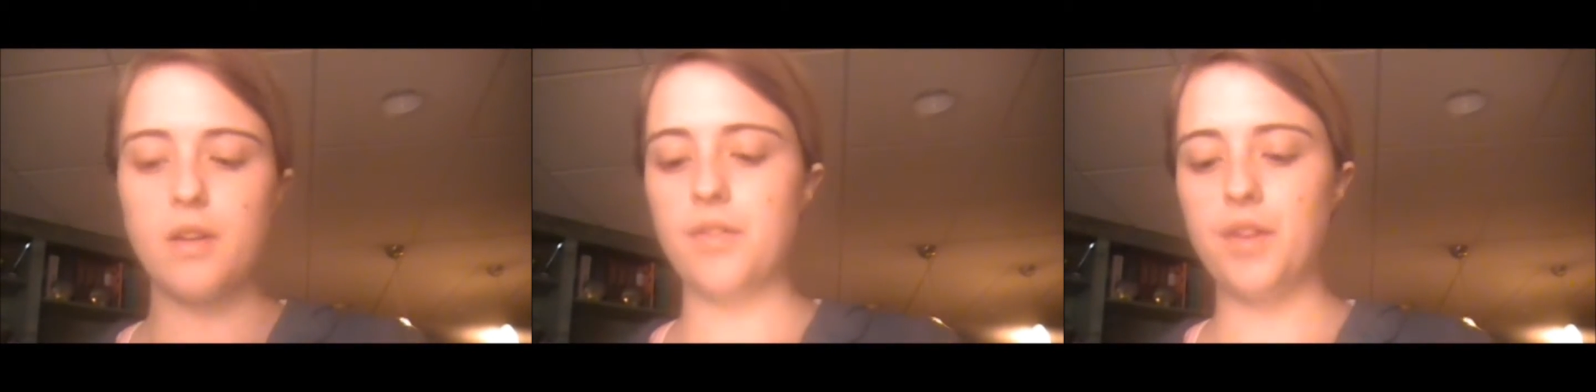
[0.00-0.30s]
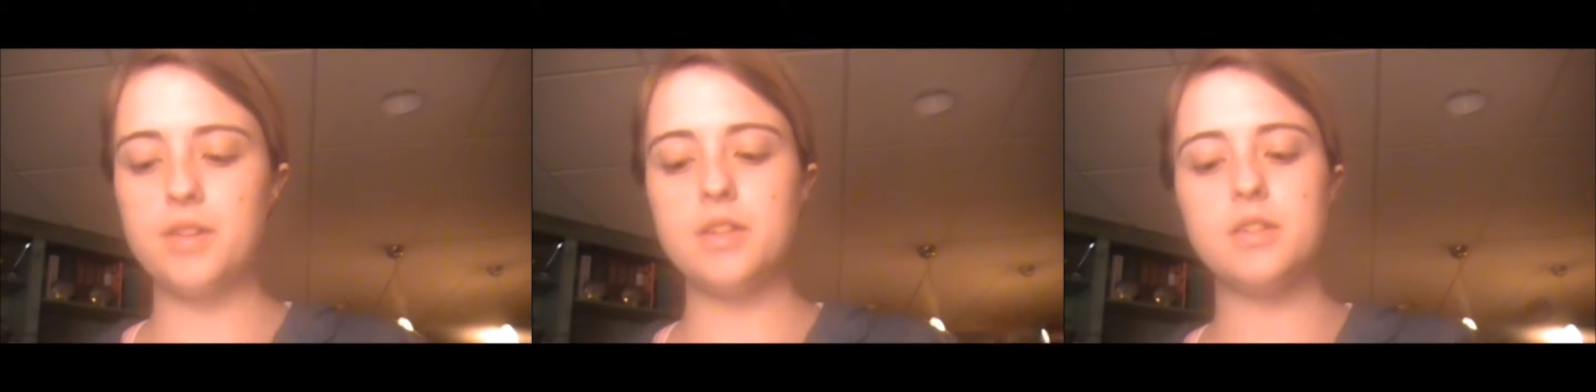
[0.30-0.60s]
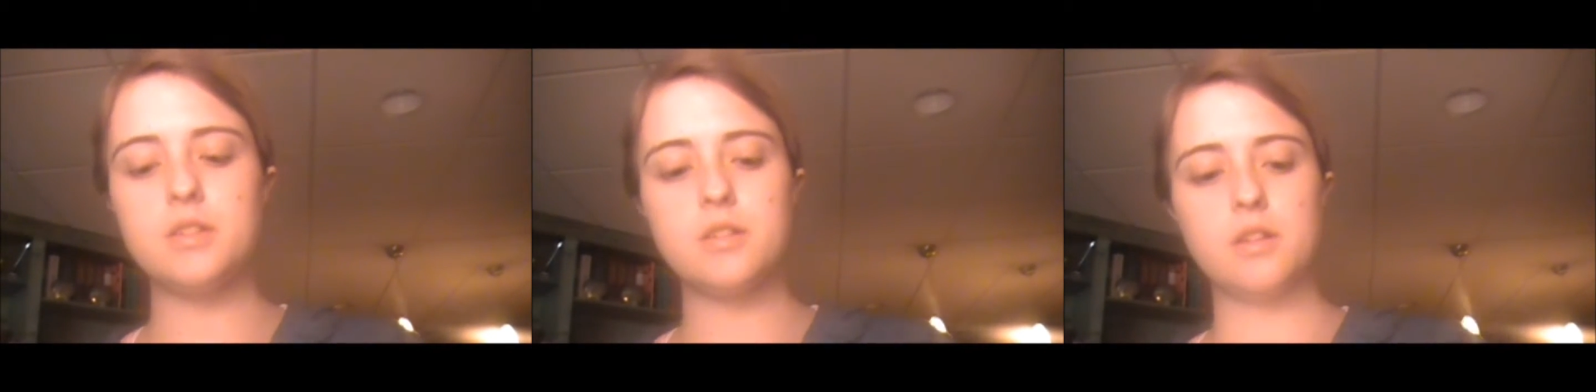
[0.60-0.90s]
This
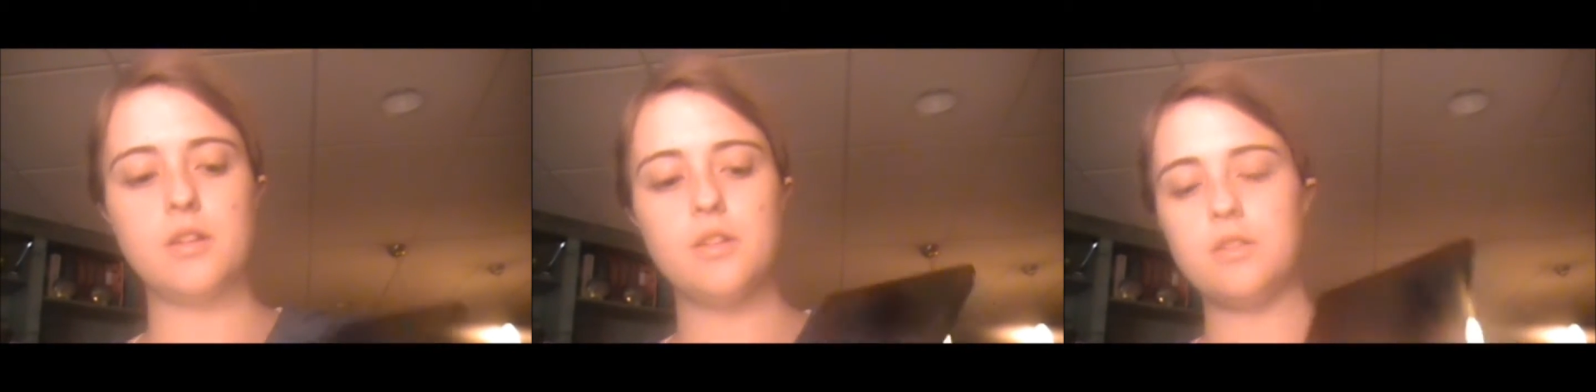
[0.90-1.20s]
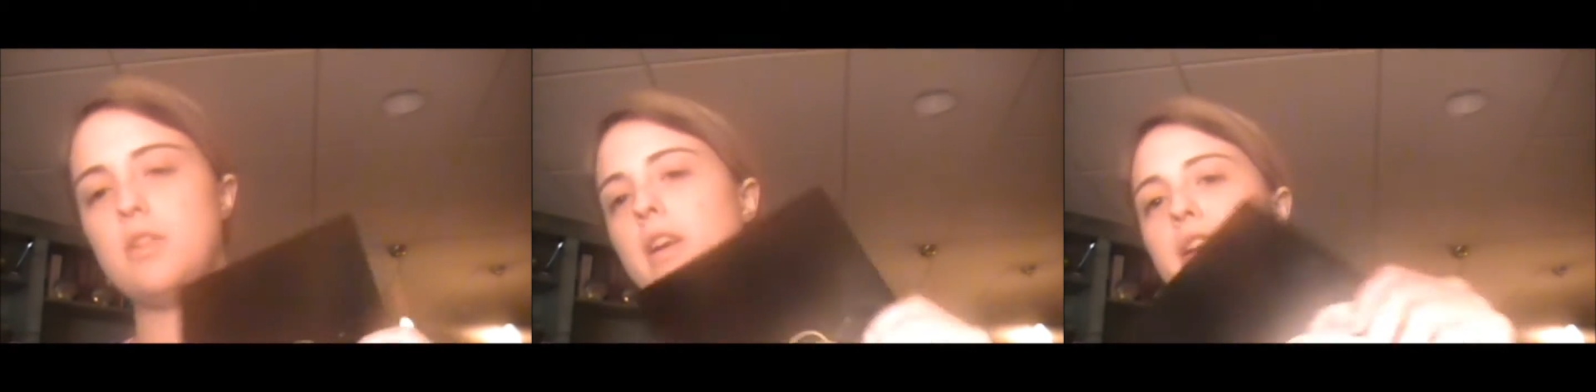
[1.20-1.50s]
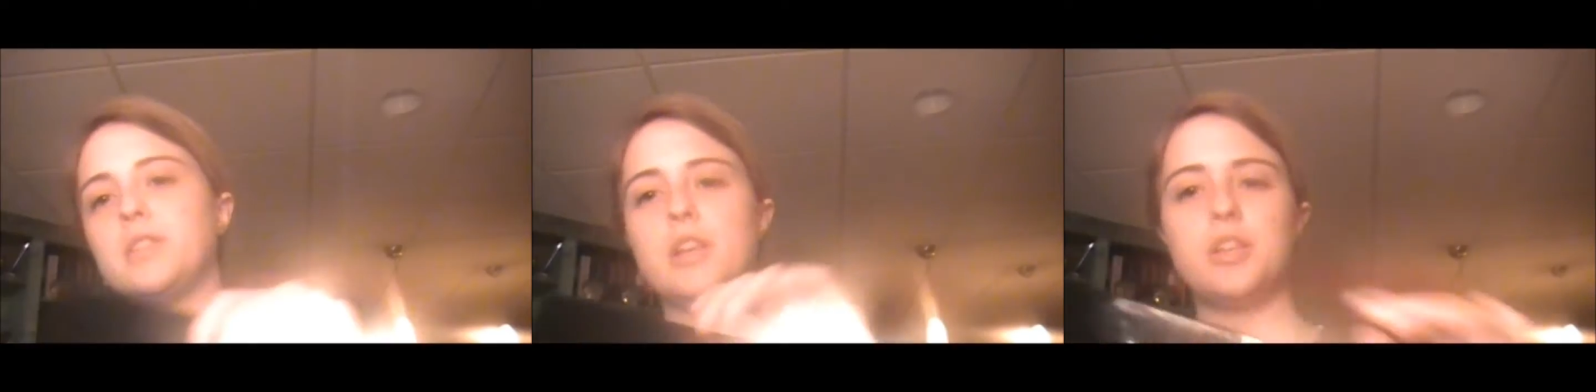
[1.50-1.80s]
is I
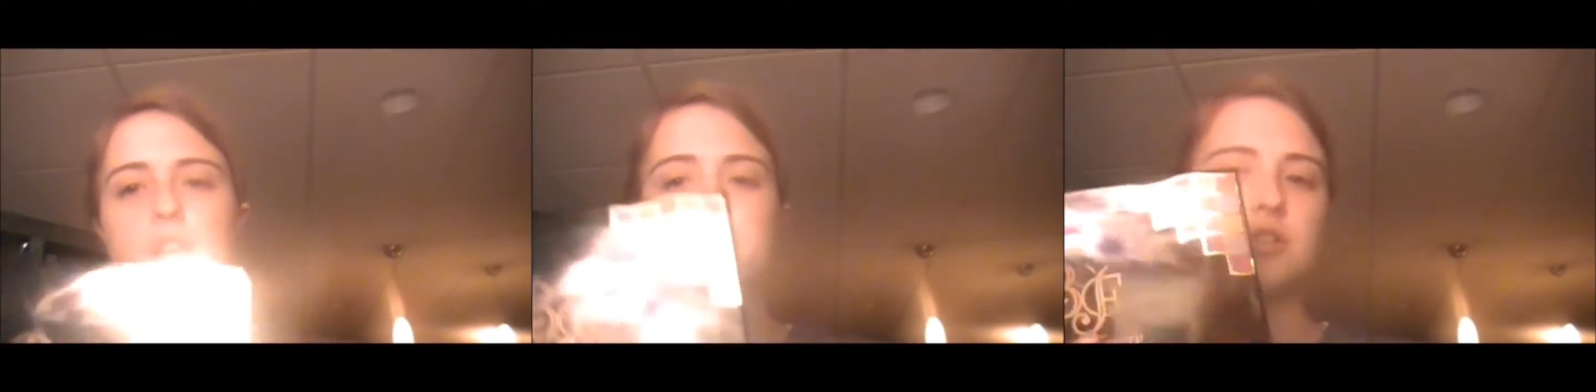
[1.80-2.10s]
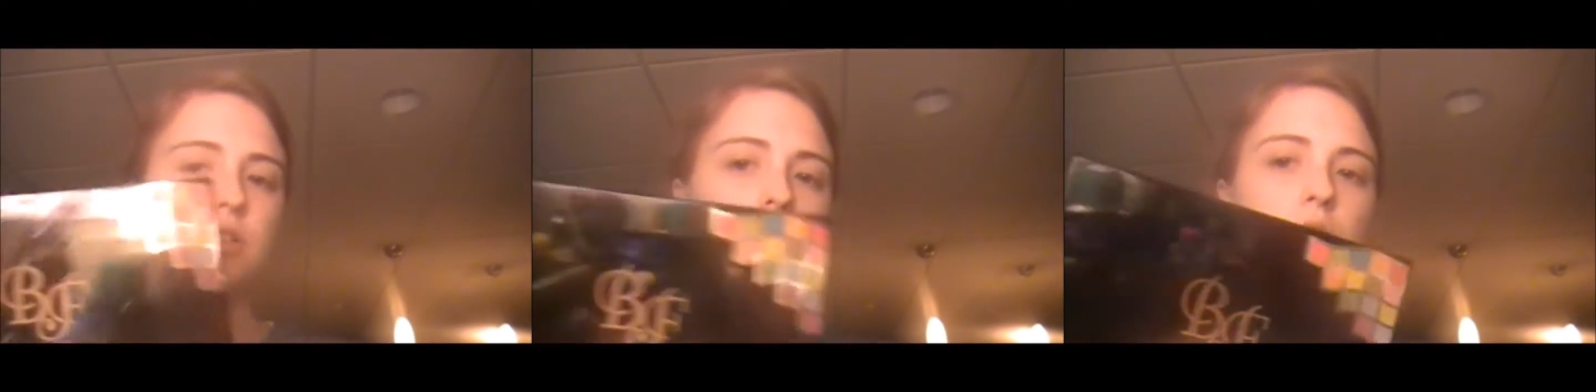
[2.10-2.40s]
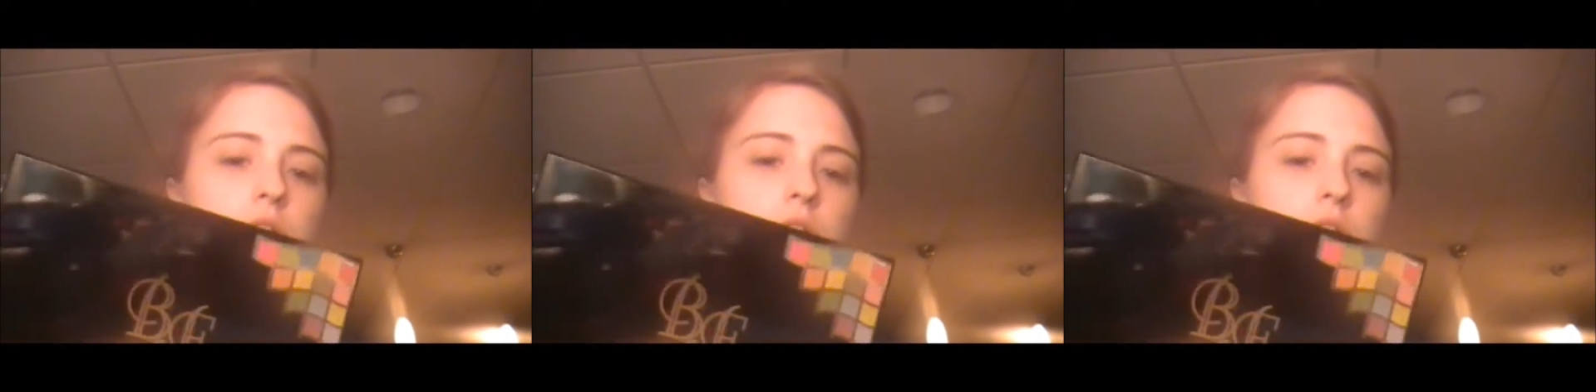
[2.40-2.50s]
guess they changed the look